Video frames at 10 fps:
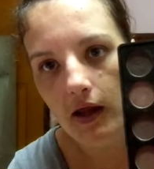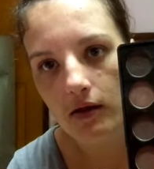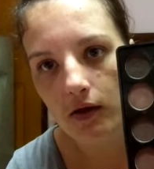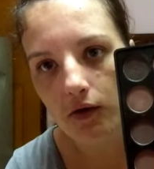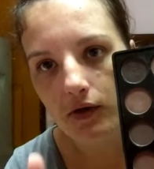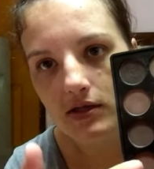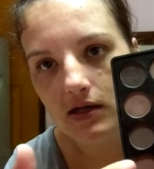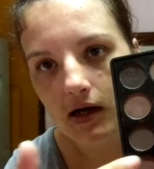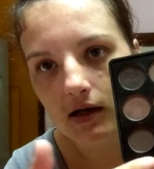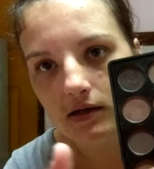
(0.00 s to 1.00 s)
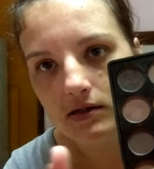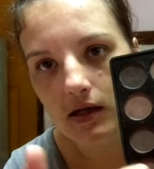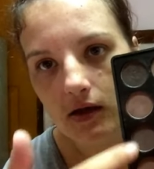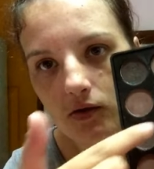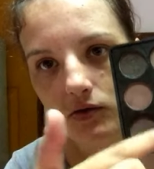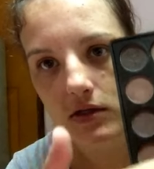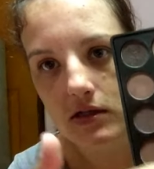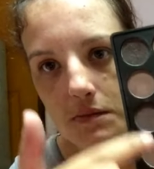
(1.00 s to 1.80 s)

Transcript: And the crease colors, I use these